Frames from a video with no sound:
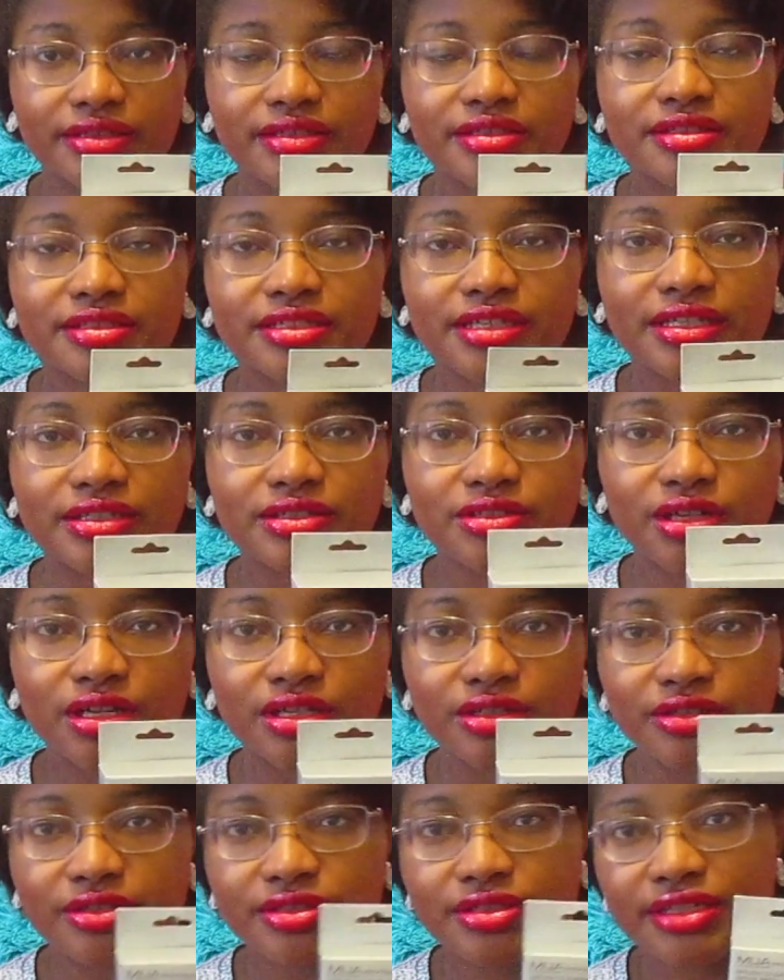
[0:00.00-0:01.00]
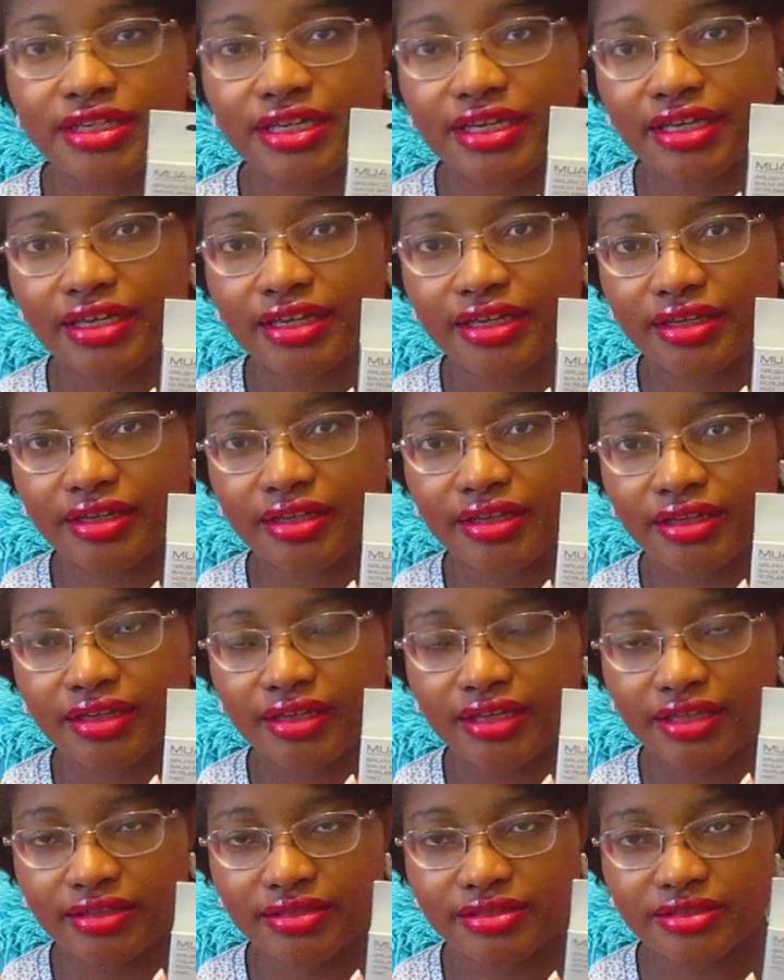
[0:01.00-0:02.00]
It's $10
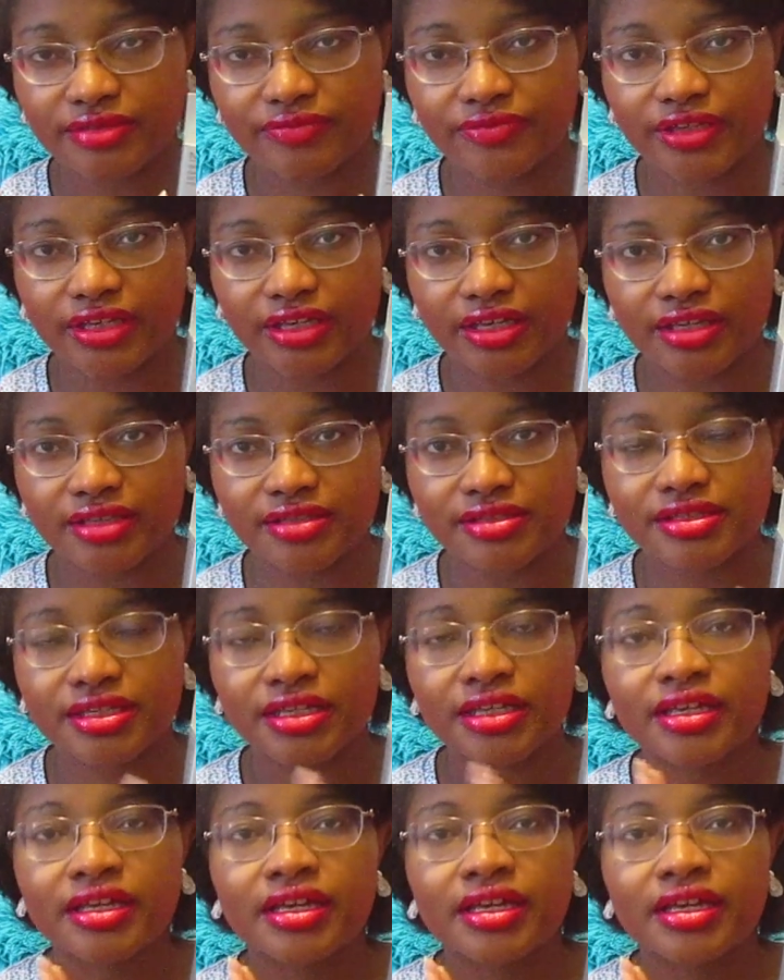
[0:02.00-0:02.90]
at CVS.